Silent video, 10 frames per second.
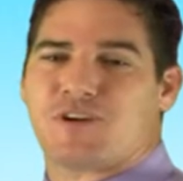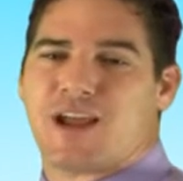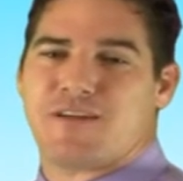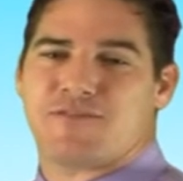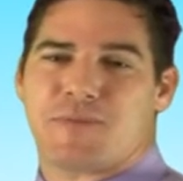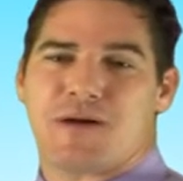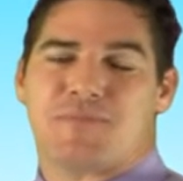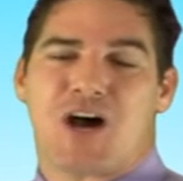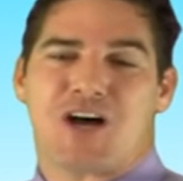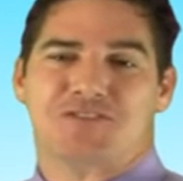rave
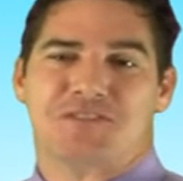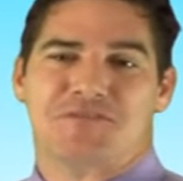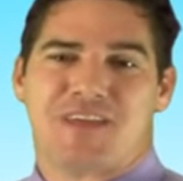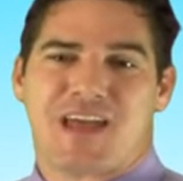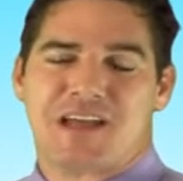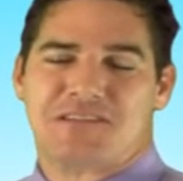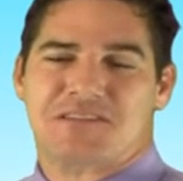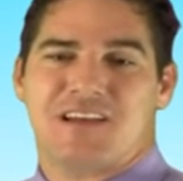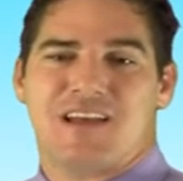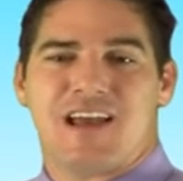about positive
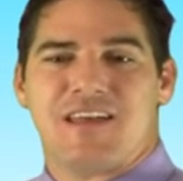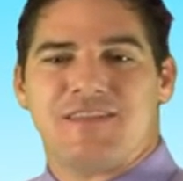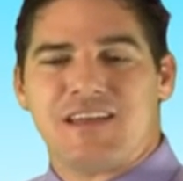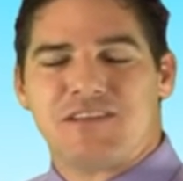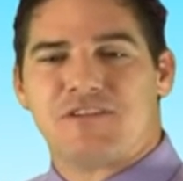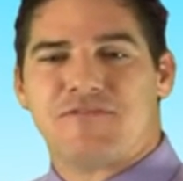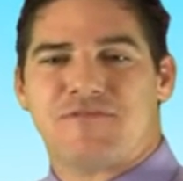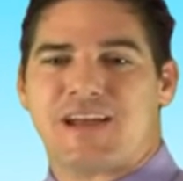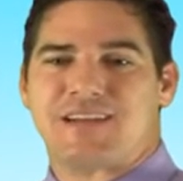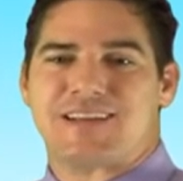things, and these are
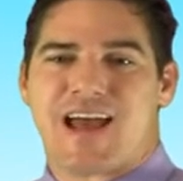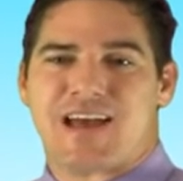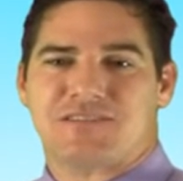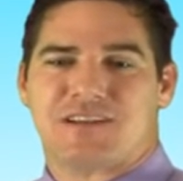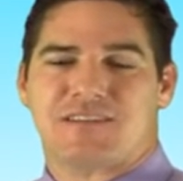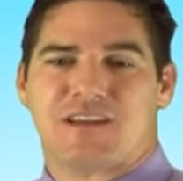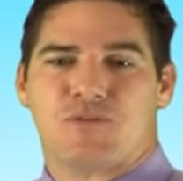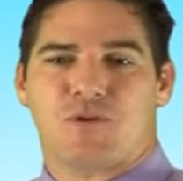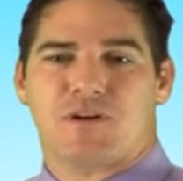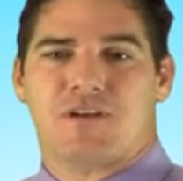fantastic. They
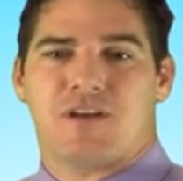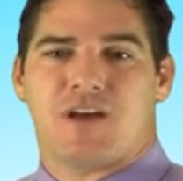work.